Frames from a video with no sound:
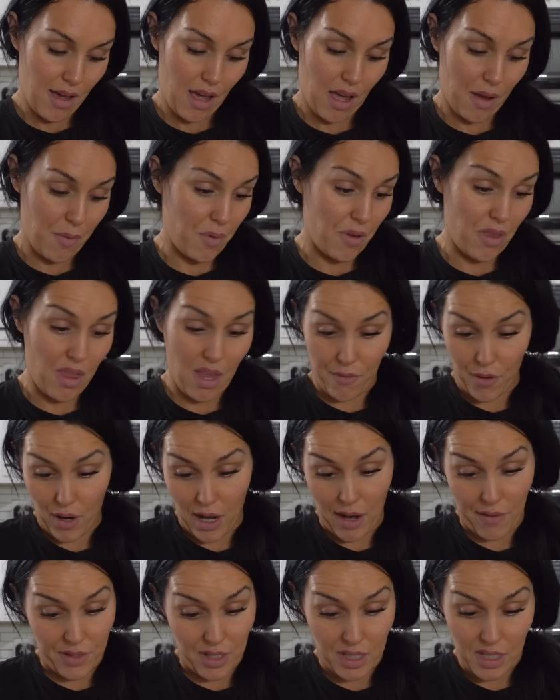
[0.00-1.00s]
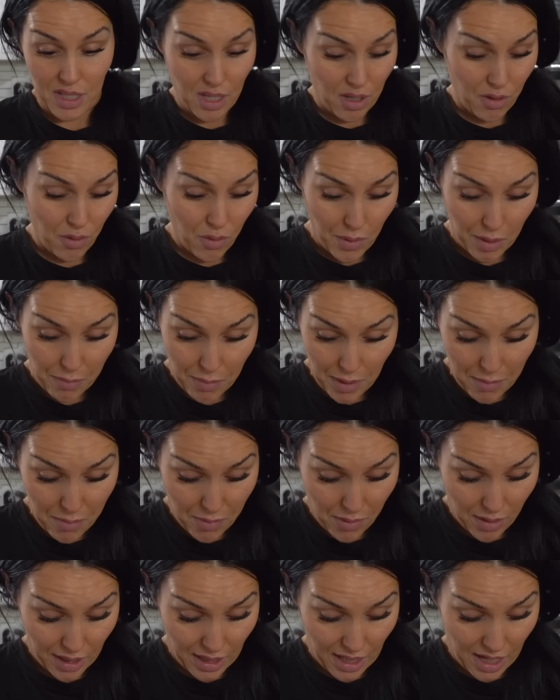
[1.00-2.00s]
I will never have to deal with
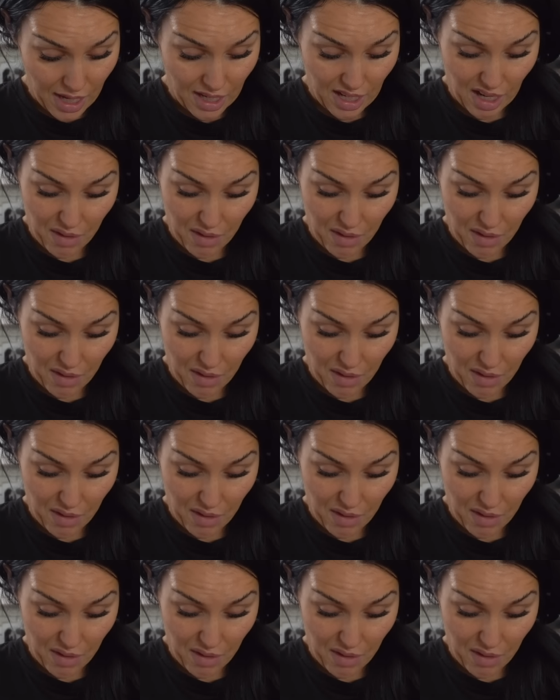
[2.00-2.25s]
people again.